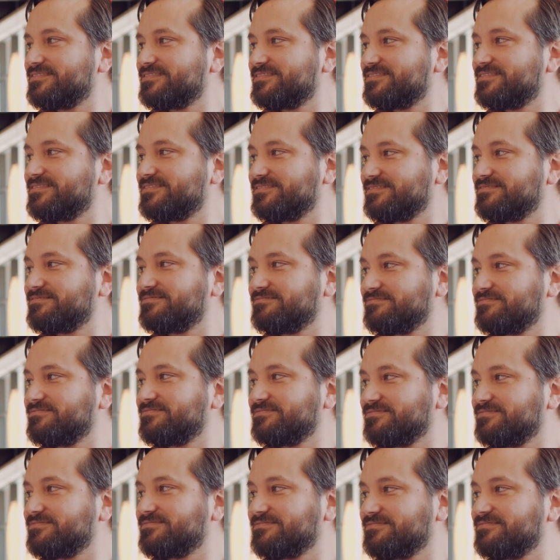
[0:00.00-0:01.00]

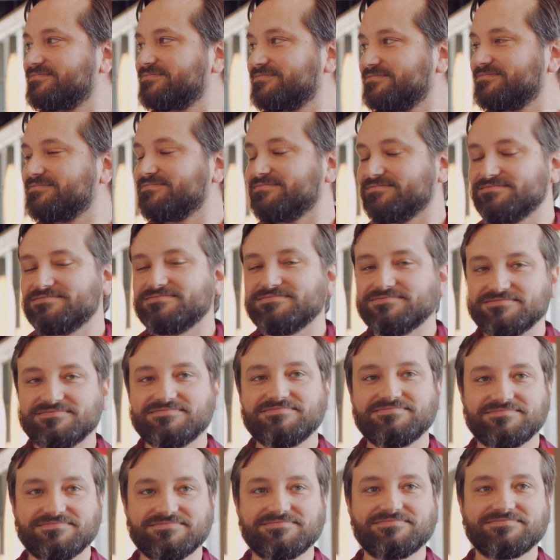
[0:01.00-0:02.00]

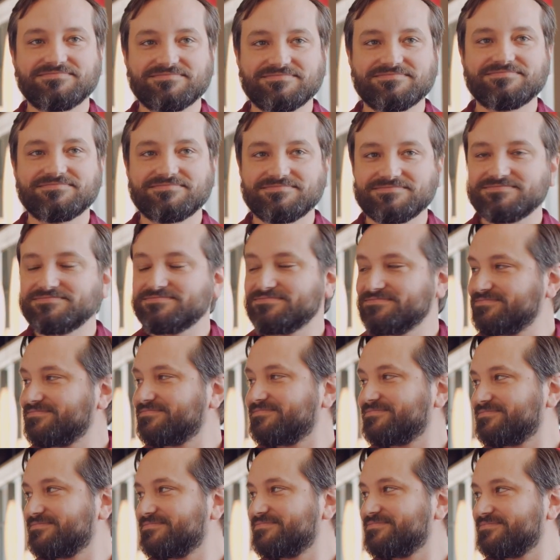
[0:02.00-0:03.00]

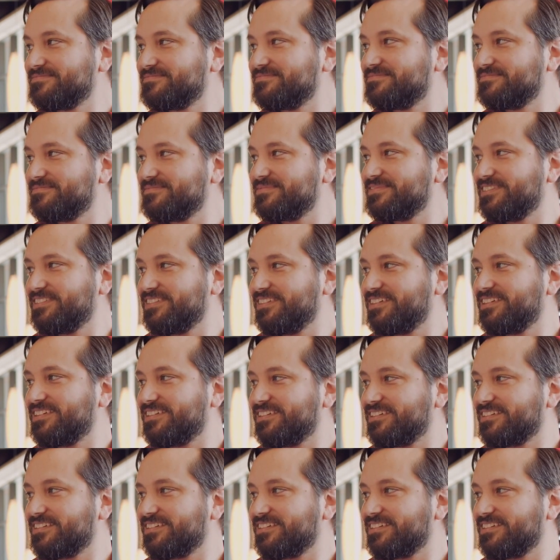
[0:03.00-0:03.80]
[no speech]